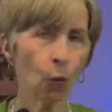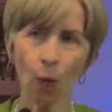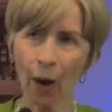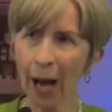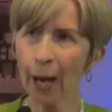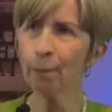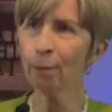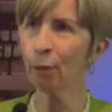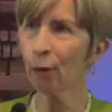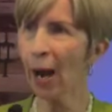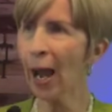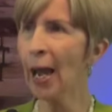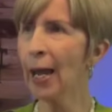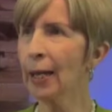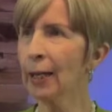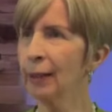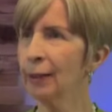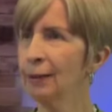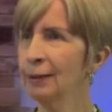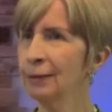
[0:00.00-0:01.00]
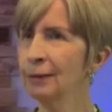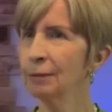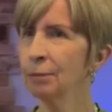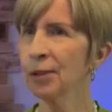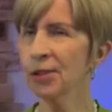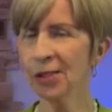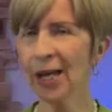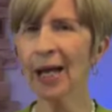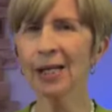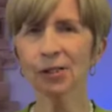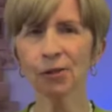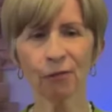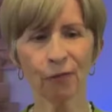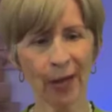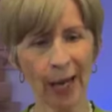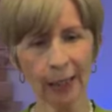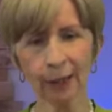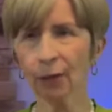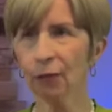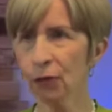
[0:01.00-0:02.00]
So why pray?
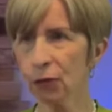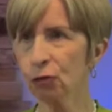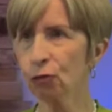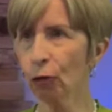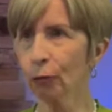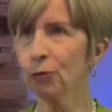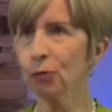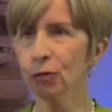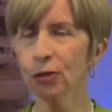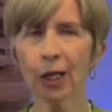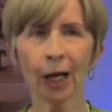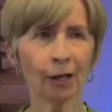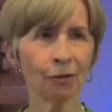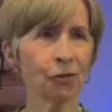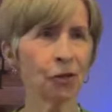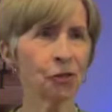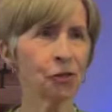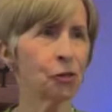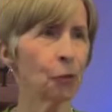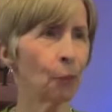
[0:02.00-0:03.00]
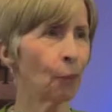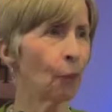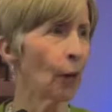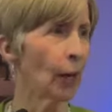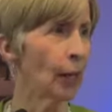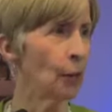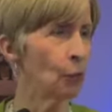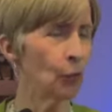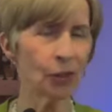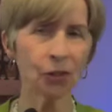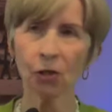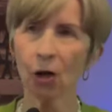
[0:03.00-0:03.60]
Besides the fact that the scripture tells us to pray.